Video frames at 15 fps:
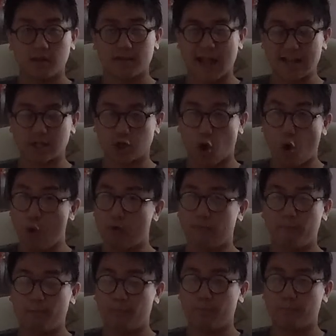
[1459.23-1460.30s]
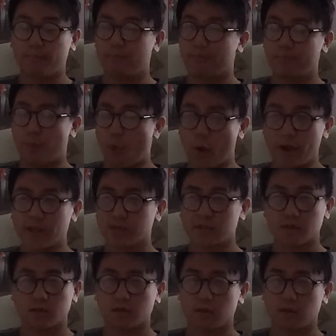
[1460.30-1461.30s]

That's the whole point.